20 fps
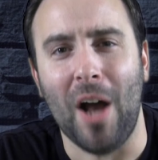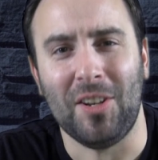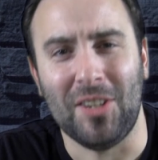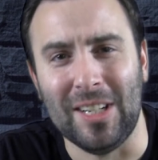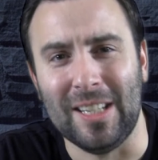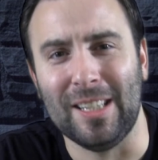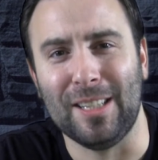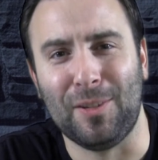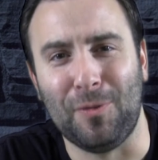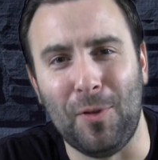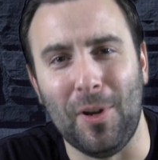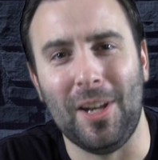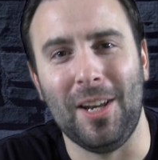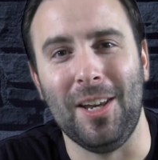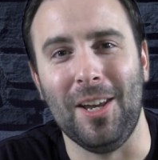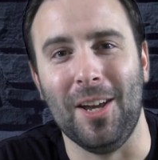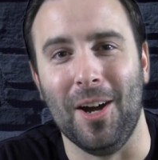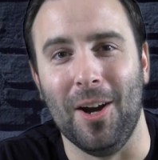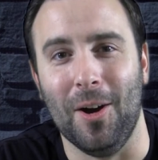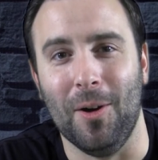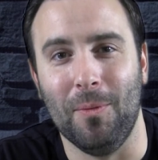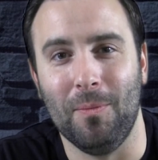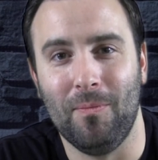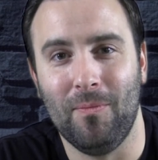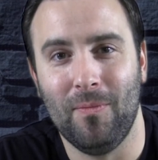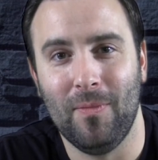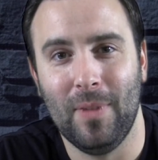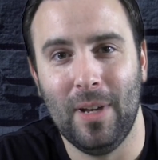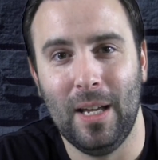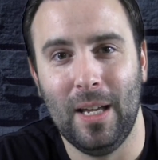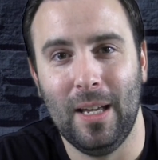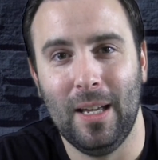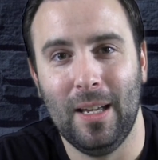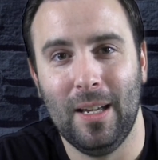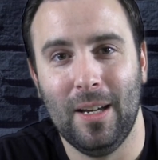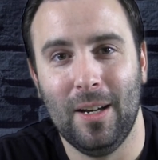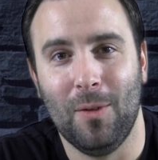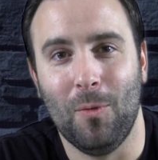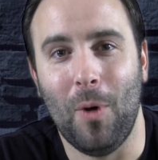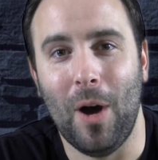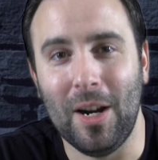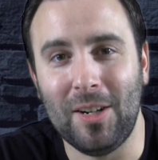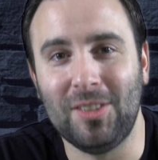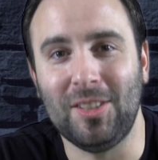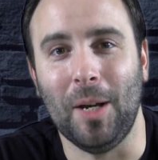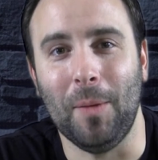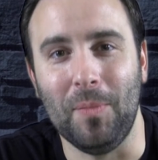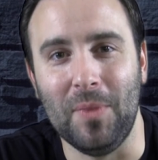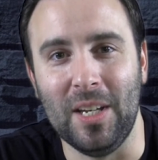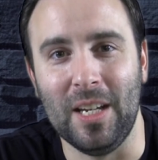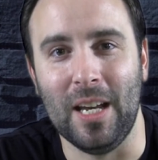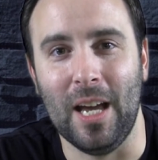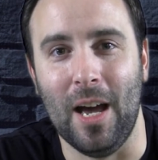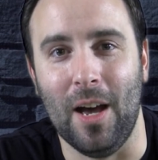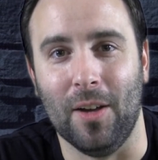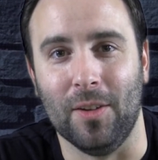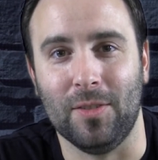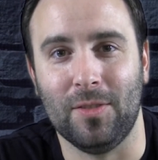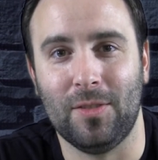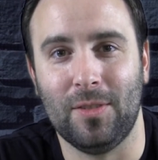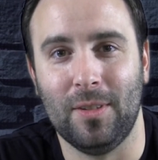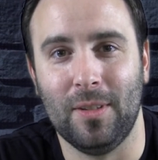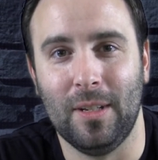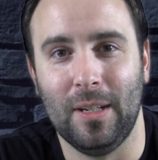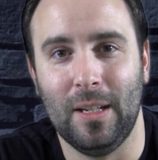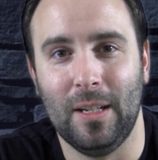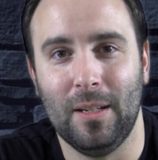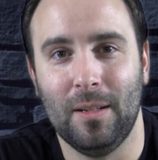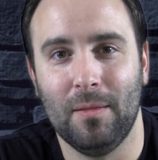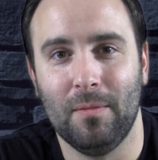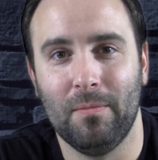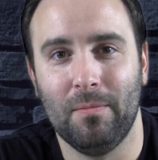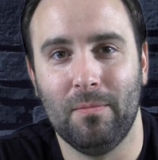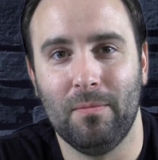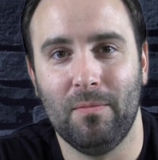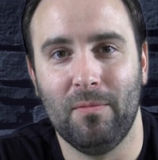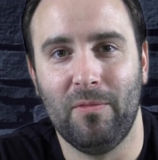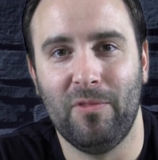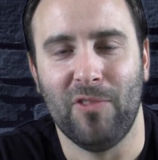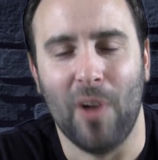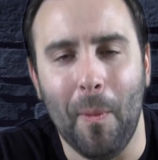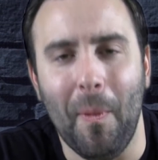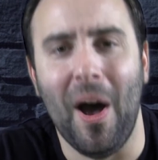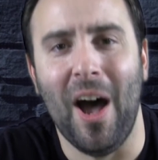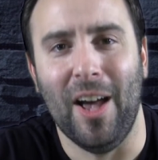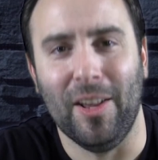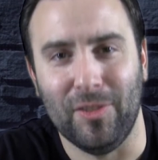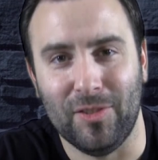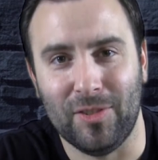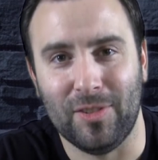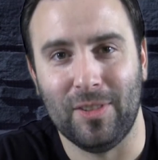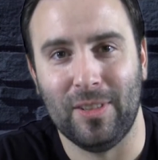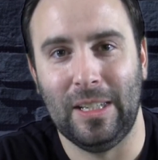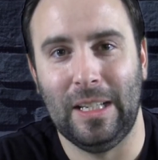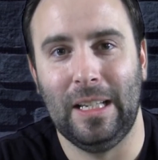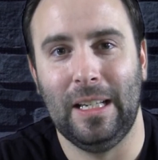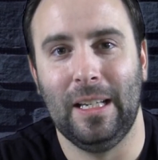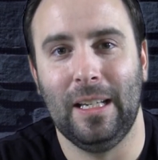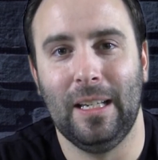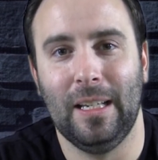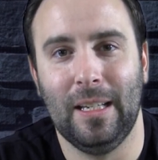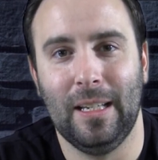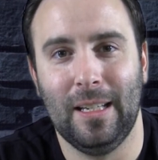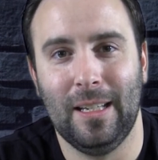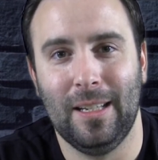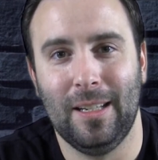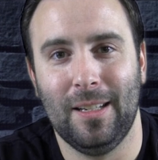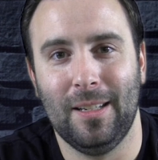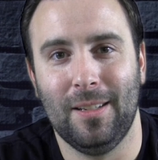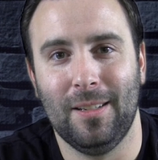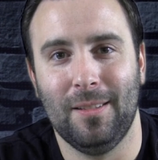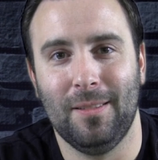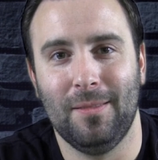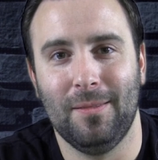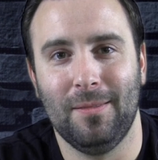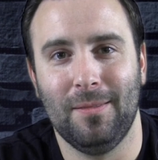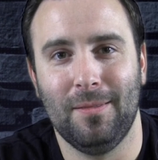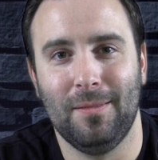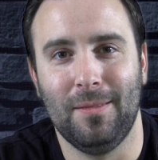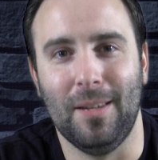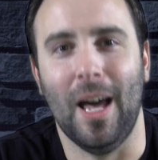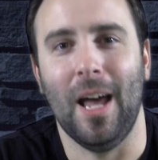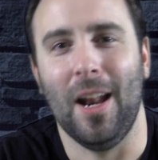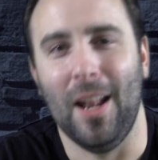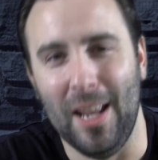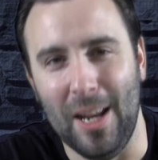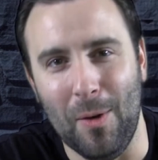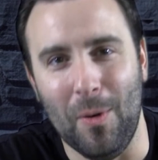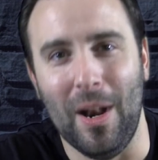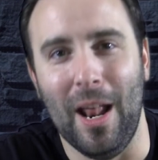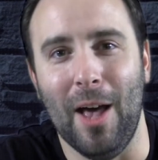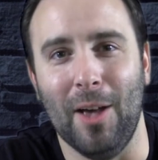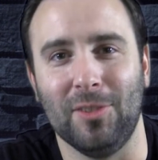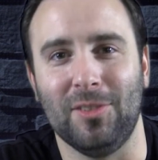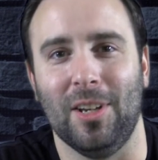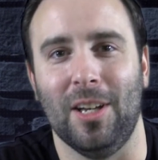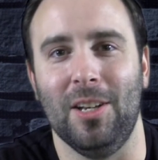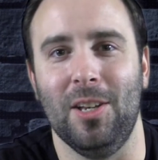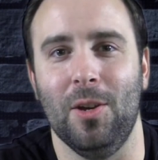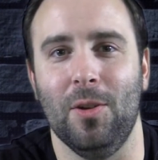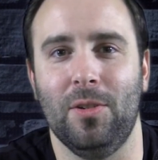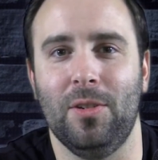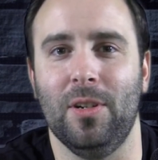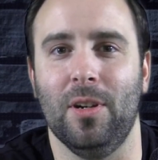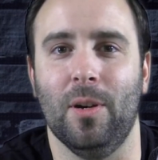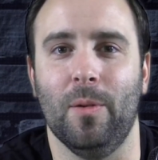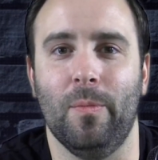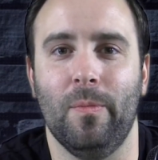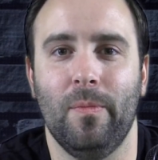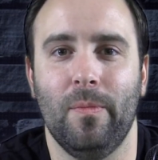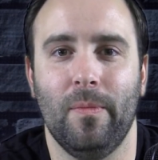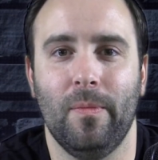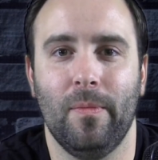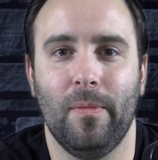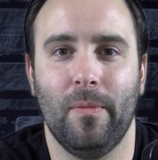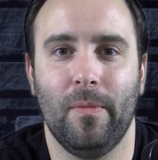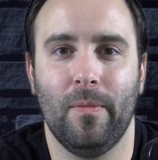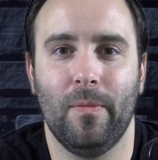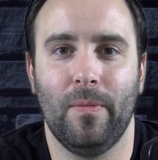are you watching this video? Watch something else from us, not anyone else on YouTube.